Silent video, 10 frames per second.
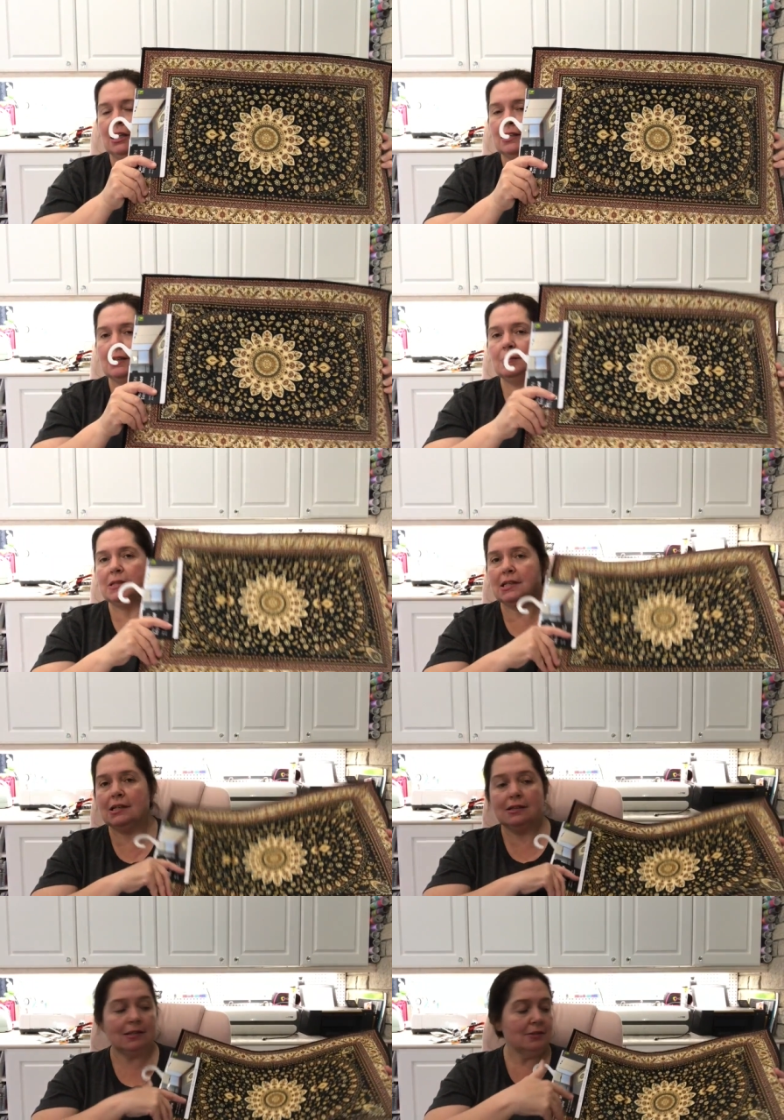
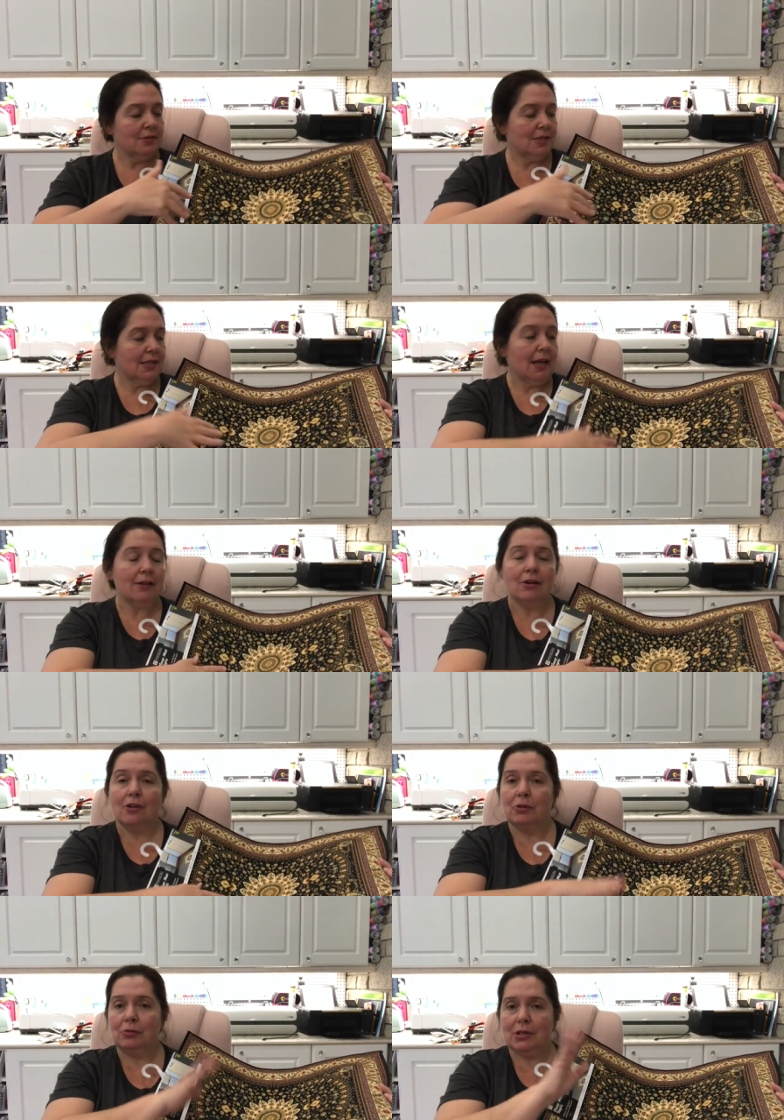something to stand
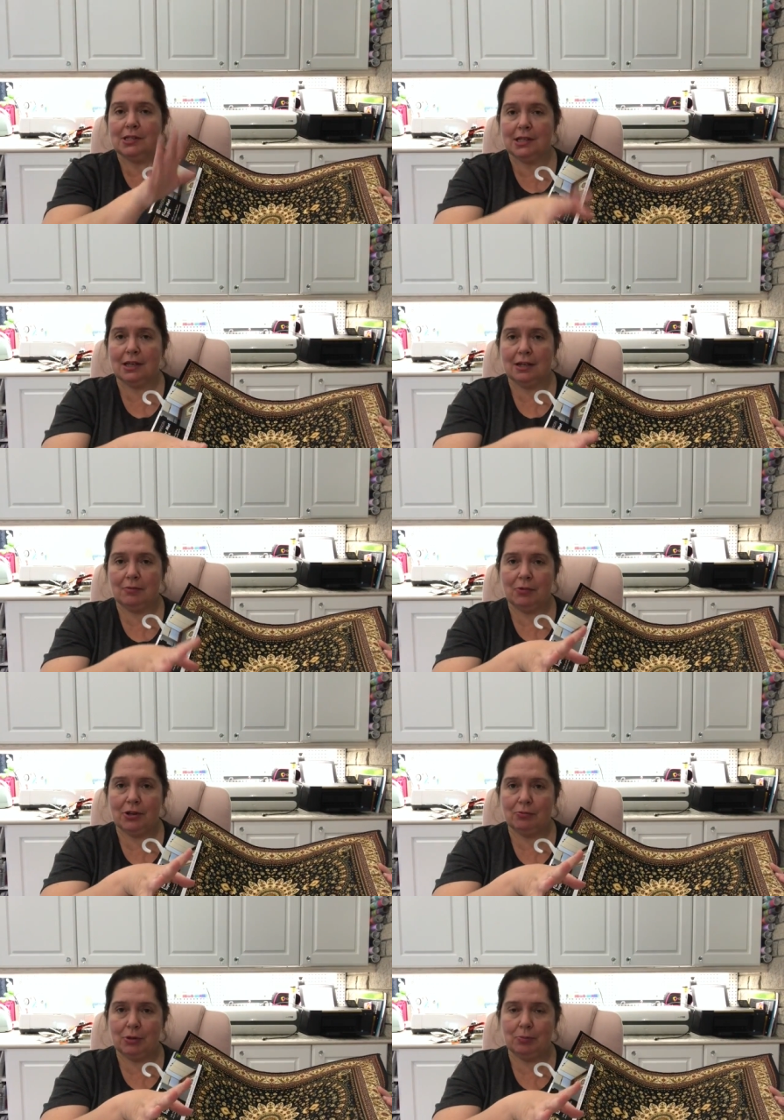on when
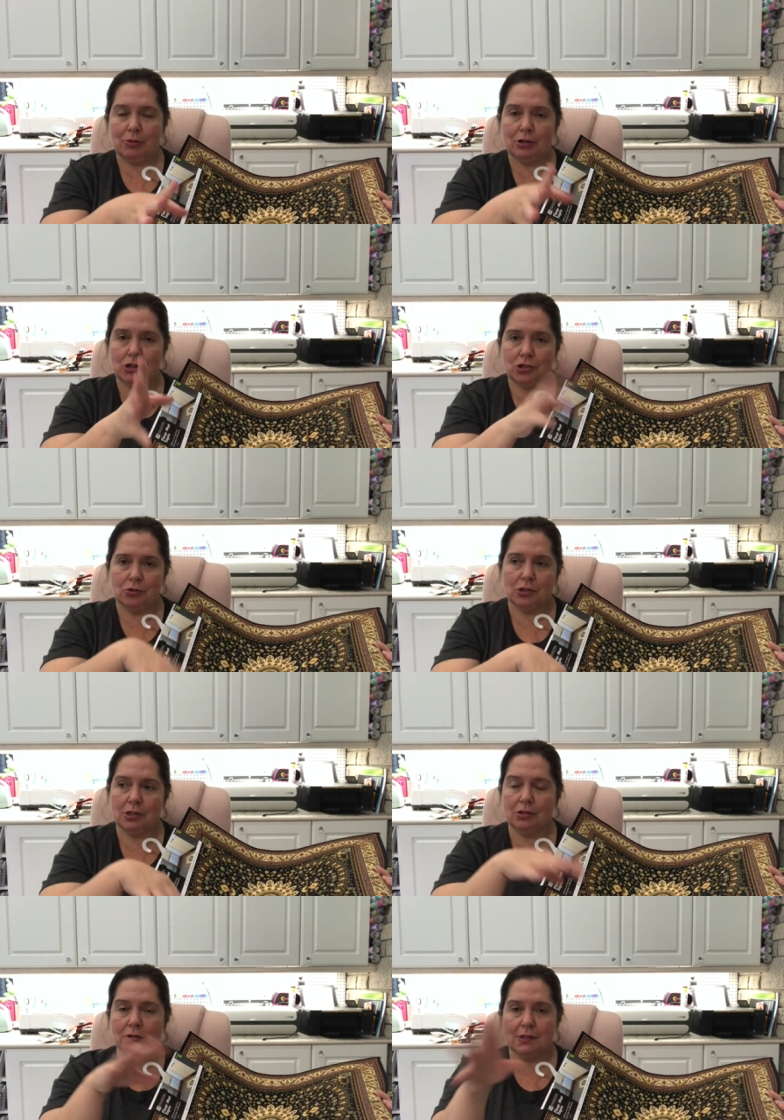we put our shoes
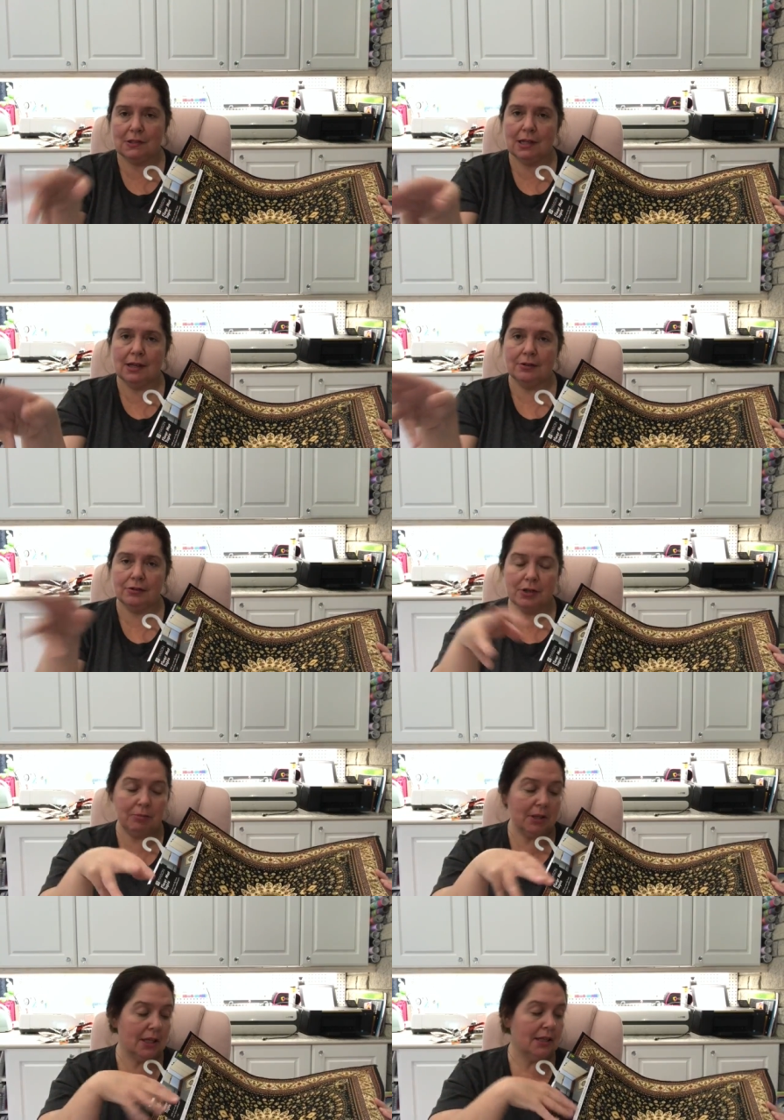on to go outside or
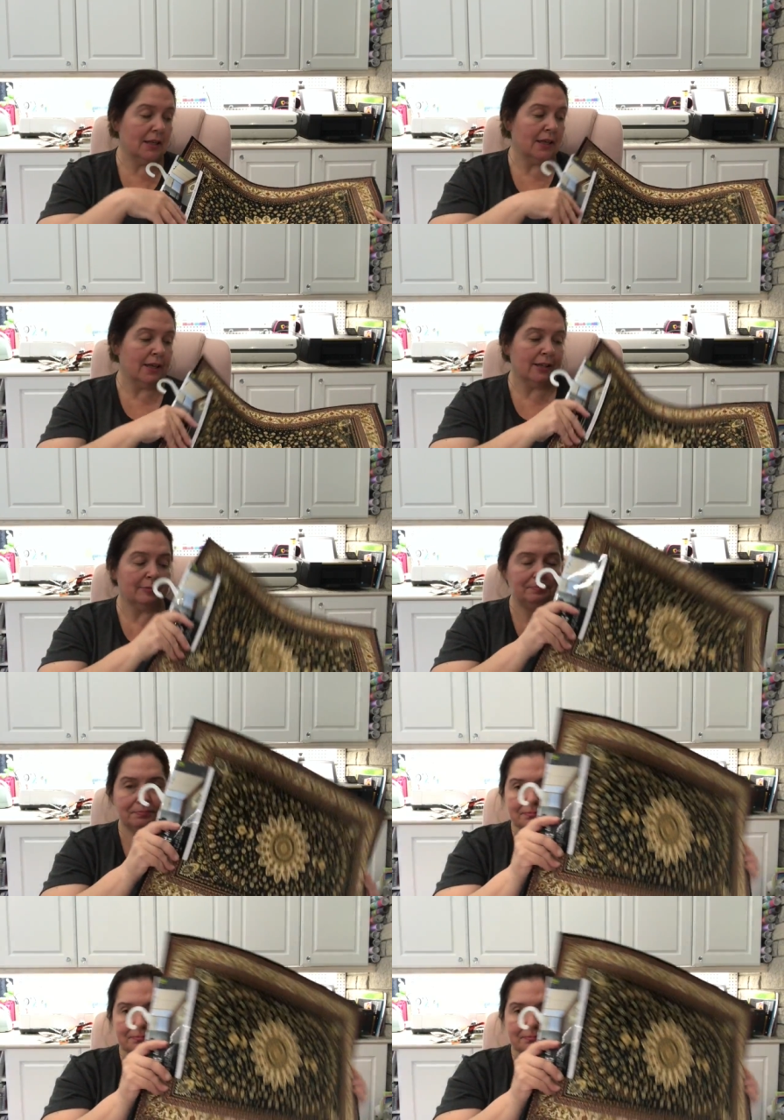come in and